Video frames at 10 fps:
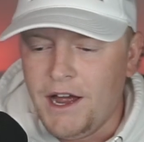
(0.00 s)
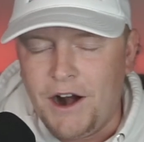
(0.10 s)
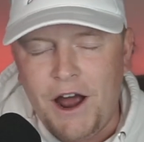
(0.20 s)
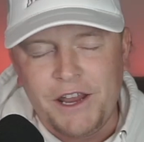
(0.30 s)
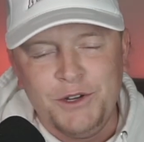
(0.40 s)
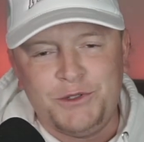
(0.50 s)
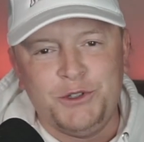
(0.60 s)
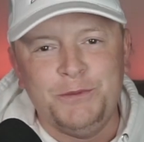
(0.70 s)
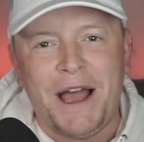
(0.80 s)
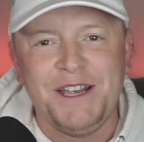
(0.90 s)
All right,
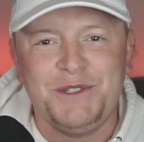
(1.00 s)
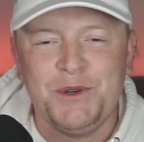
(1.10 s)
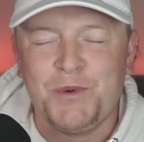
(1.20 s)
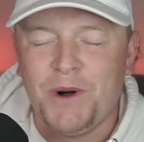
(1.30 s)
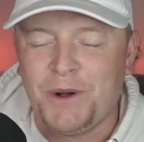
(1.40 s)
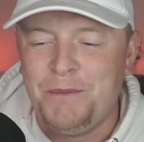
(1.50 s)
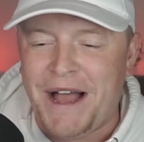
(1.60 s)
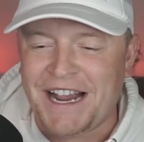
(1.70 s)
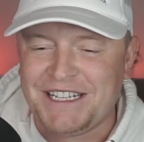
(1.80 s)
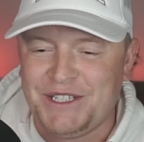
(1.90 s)
YouTube, how you doing? Welcome
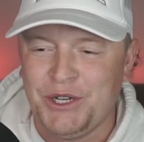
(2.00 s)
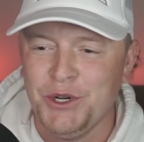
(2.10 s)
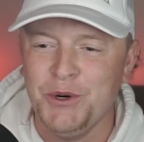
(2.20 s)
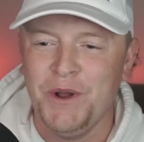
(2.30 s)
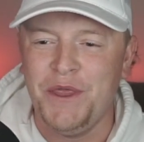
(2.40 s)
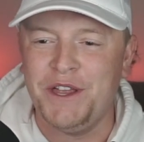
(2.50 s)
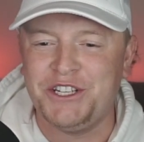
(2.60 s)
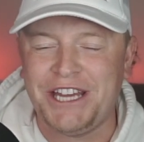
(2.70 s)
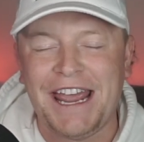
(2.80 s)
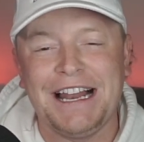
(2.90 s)
back to the
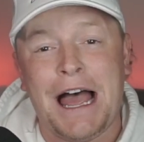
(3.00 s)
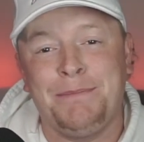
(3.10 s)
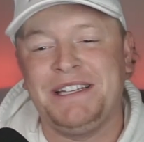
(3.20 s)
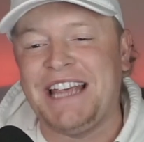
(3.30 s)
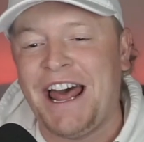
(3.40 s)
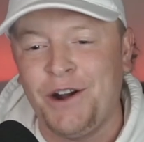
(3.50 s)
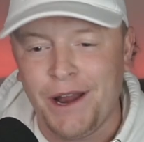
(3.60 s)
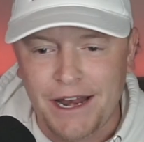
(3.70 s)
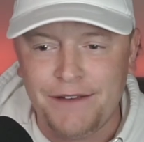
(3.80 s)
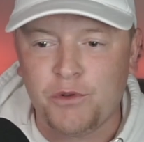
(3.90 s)
channel. Happy
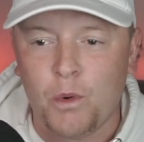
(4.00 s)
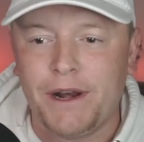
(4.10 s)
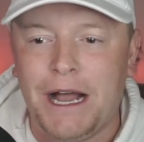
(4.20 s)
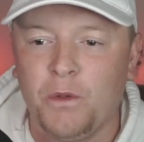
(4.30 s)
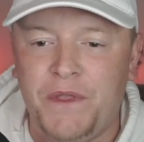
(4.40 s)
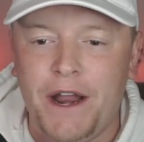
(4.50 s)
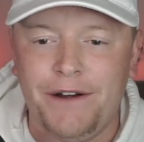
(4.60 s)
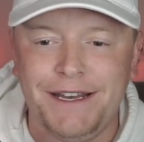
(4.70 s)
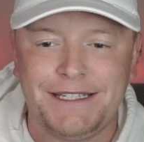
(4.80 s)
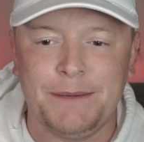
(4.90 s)
Saturday to everyone out there.
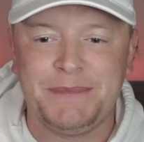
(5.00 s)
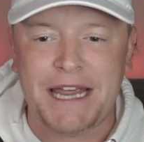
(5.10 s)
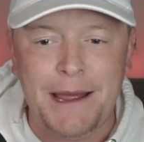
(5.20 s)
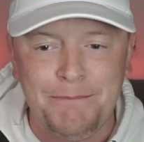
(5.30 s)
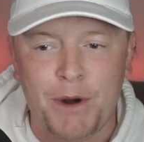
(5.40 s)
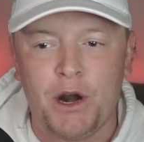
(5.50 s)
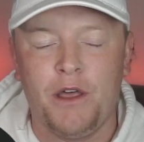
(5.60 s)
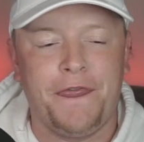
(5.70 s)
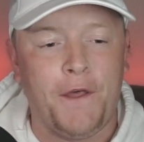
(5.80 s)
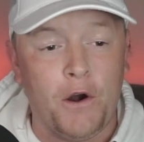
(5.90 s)
It is September
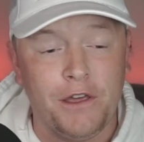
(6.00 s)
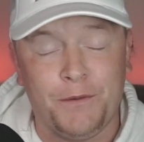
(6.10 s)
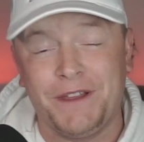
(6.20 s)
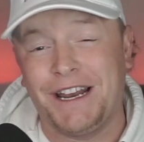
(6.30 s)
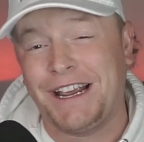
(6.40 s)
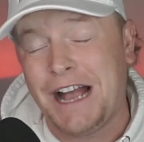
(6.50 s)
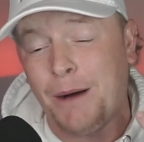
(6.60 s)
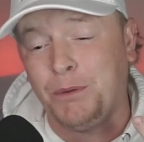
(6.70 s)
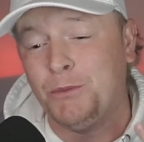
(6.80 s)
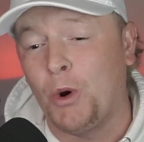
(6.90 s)
30th. We only got a
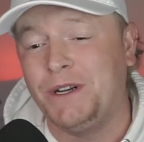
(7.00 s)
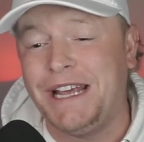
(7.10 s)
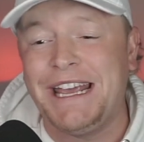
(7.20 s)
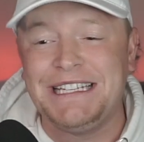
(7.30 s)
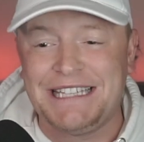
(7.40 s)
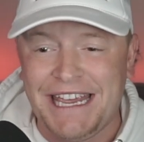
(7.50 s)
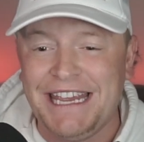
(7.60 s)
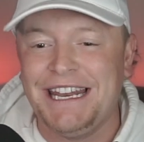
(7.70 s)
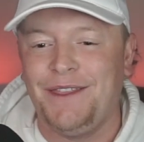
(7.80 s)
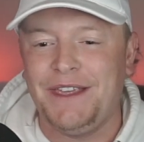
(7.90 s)
couple more days
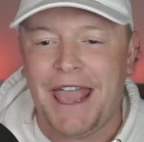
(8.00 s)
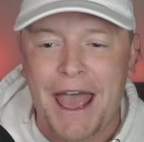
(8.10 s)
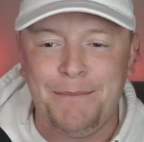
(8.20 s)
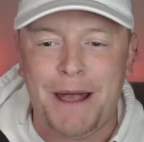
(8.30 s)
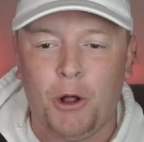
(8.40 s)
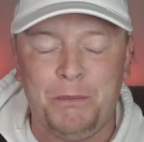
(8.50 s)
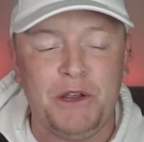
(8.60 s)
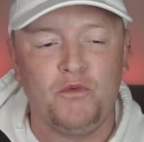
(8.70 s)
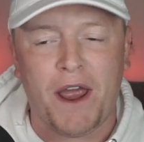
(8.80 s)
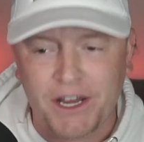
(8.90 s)
in the
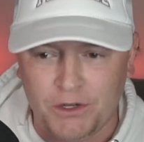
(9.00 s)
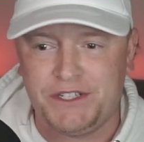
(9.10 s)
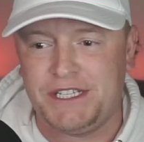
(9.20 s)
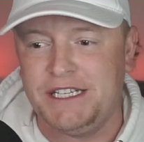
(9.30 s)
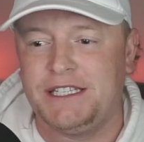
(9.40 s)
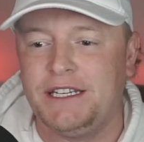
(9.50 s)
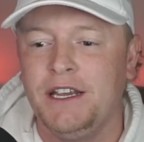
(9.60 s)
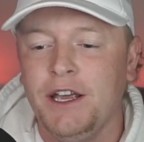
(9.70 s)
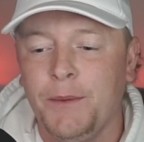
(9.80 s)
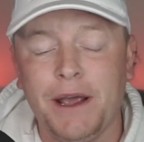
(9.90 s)
MLB regular season.
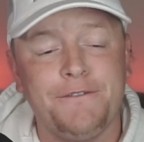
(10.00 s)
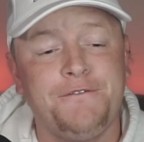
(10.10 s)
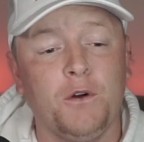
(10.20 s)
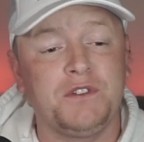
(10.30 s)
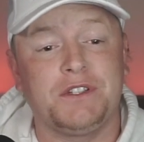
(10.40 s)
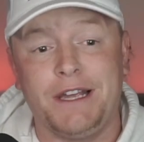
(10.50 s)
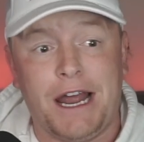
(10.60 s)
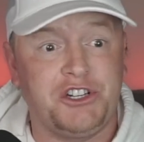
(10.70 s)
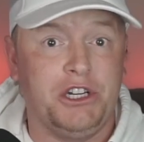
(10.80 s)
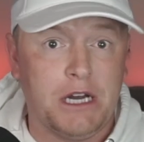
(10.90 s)
We got a full slate,
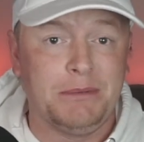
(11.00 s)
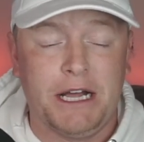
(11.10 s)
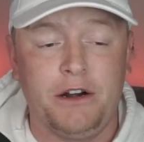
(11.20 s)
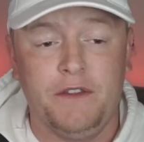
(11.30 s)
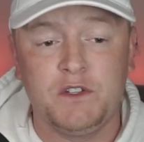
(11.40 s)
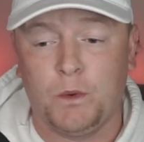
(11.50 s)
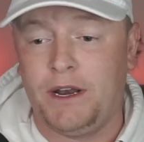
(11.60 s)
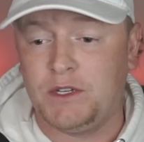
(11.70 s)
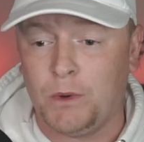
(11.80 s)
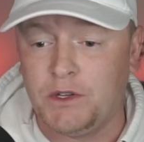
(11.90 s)
actually a doubleheader in this
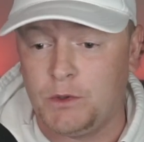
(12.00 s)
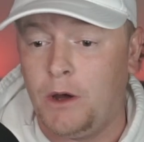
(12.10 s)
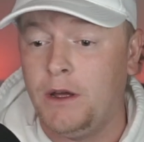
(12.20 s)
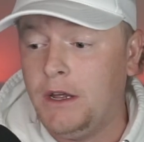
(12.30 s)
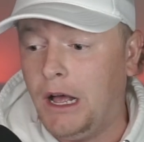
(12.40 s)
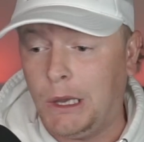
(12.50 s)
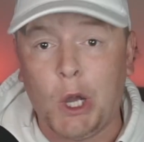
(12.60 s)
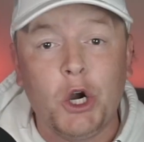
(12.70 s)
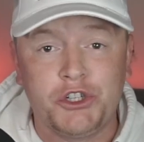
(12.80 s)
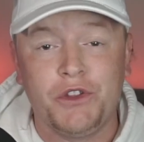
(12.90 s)
one as well, so a
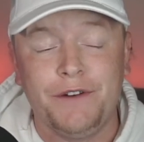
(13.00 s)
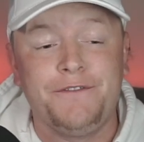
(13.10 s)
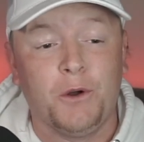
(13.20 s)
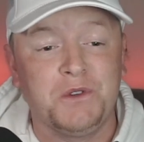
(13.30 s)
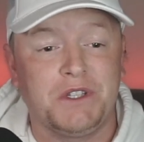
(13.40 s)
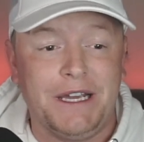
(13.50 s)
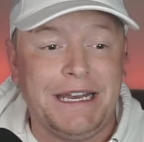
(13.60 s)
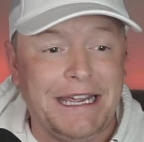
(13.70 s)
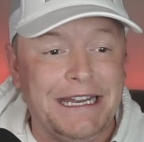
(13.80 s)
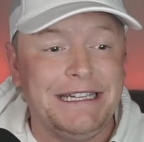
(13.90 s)
larger than full
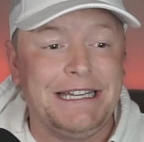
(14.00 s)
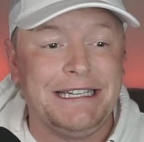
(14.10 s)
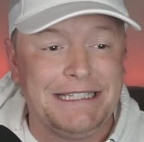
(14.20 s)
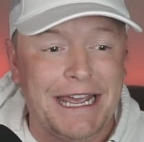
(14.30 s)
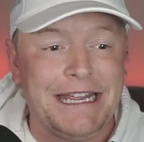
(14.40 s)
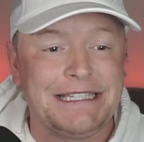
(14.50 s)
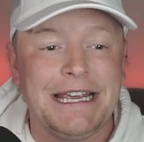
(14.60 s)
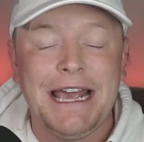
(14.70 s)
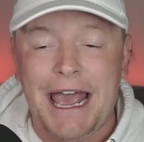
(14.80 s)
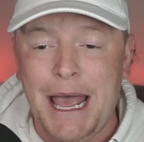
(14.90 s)
slate in today's
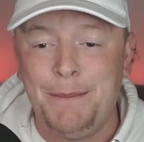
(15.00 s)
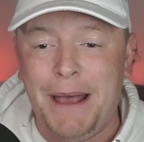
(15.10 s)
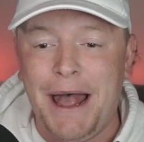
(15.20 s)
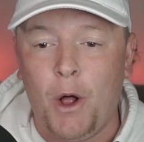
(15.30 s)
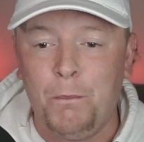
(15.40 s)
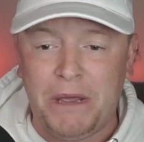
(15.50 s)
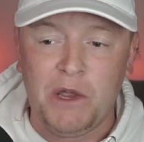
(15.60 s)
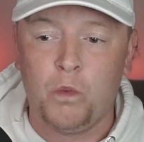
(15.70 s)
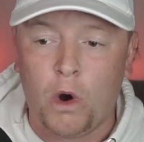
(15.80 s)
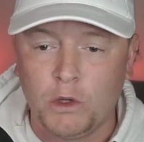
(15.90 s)

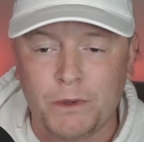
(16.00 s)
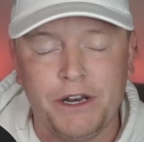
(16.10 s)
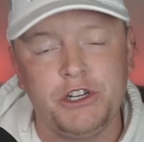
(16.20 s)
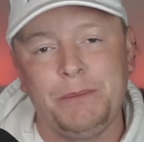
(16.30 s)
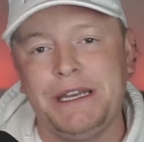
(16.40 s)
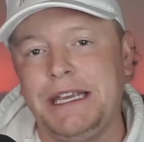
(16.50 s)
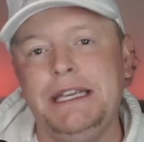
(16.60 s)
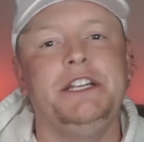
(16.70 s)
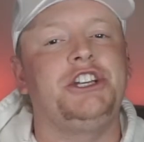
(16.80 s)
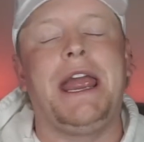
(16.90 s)
MLB world. We're going to jump into
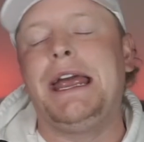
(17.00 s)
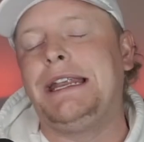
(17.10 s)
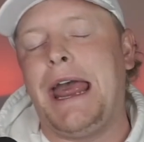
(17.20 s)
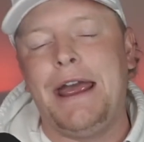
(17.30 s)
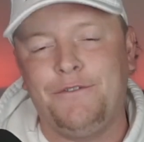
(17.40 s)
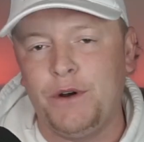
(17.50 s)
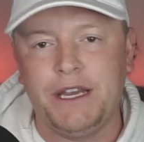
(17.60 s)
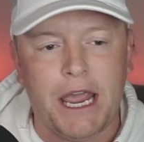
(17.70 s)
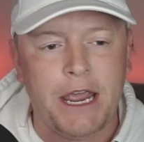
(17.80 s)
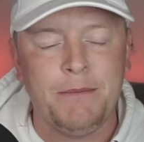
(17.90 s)
each and every
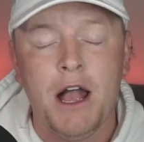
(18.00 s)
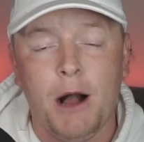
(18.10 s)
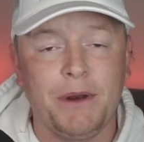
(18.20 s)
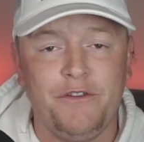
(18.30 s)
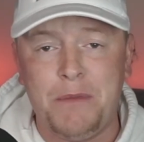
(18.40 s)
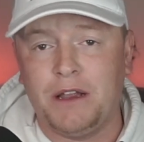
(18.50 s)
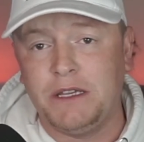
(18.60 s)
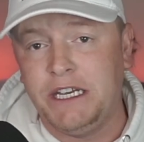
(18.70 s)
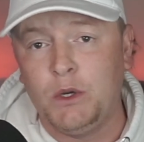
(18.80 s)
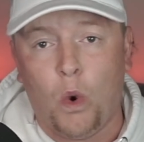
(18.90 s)
game. I'm going to give you my
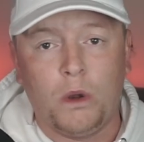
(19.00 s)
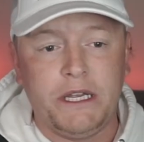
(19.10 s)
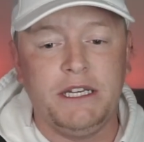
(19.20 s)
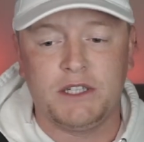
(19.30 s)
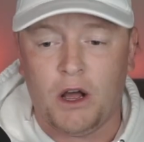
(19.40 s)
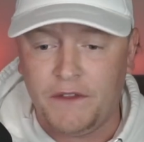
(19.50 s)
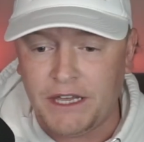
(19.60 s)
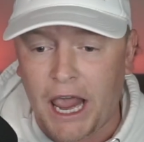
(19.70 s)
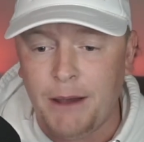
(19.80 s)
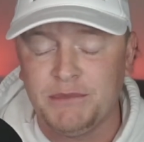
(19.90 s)
lean or leans on the
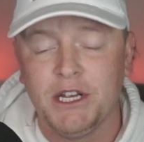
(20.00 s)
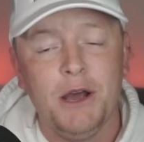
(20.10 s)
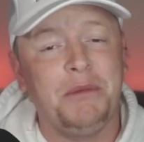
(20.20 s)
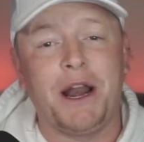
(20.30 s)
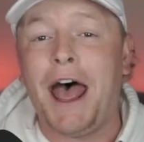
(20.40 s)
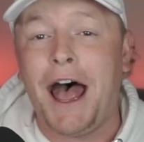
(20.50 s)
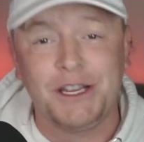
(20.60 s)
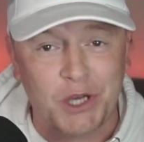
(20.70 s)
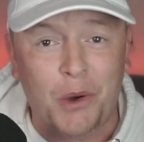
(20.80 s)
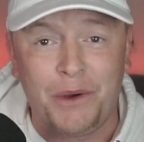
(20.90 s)
games, but
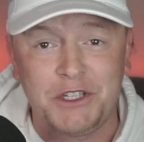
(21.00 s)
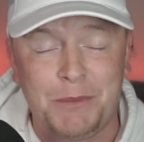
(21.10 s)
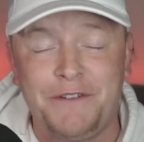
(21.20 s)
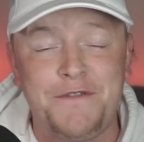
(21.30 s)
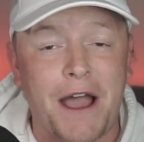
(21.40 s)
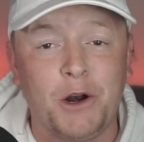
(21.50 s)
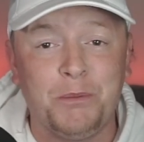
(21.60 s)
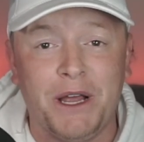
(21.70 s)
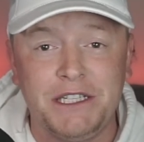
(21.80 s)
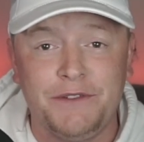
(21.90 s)
as always, my final
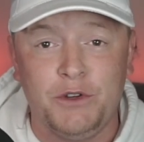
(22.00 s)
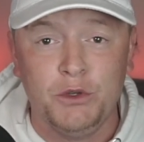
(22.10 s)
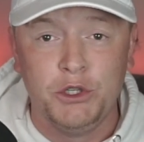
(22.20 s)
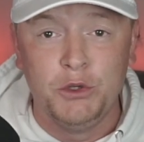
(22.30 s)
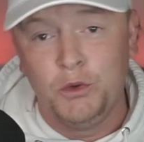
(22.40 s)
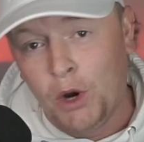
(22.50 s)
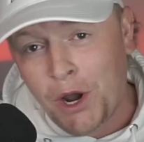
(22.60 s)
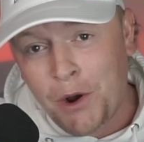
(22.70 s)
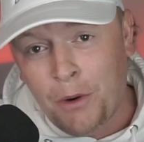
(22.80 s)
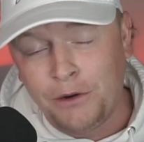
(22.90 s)
plays, if you do
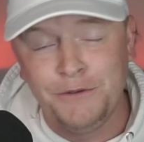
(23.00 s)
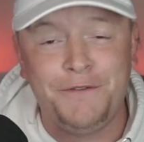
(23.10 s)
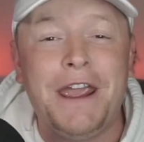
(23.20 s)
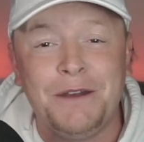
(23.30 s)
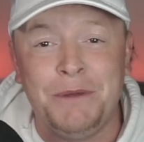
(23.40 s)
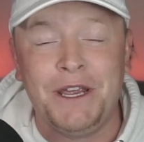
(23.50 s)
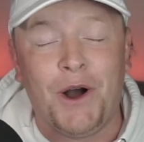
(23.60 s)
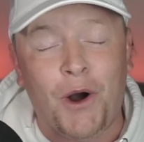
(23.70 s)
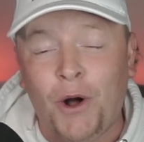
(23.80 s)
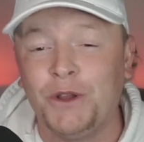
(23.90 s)
want to fade me,
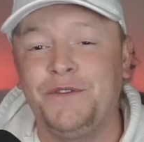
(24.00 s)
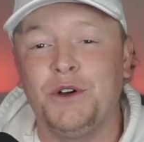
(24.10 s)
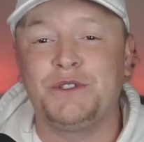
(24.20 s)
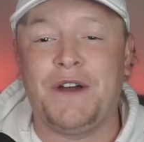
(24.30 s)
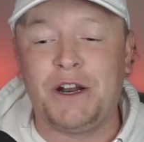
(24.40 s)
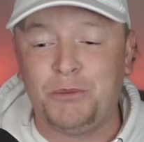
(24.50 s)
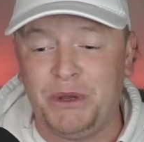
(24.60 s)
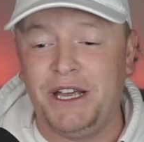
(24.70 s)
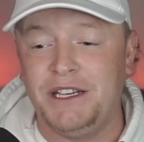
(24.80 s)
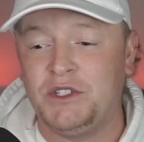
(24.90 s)
all of those final
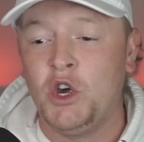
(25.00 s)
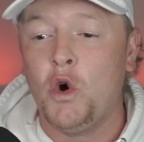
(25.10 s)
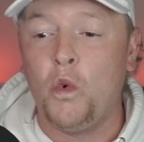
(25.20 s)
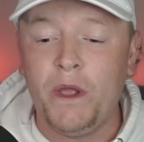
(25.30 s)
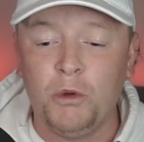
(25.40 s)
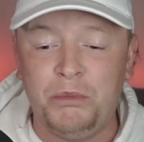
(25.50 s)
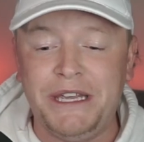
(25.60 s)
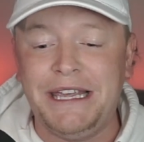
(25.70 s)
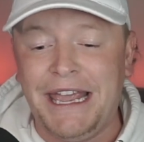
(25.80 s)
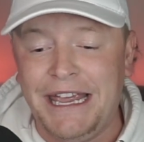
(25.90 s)
plays will
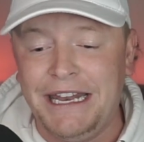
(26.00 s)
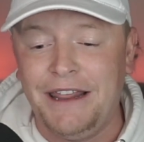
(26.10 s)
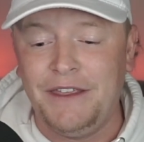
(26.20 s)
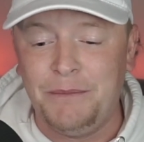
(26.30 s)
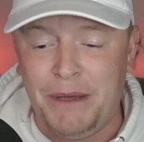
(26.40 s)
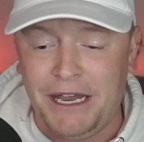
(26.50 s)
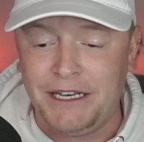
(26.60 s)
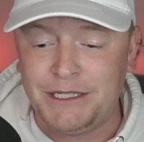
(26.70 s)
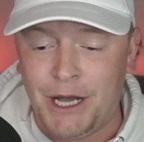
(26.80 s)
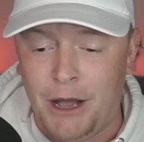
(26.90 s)
be in the
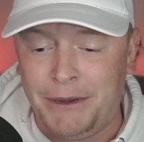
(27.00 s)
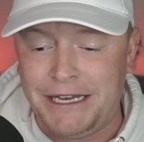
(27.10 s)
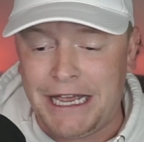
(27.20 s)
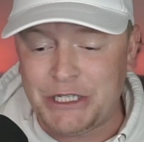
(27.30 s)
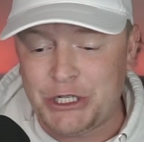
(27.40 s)
pinned comment.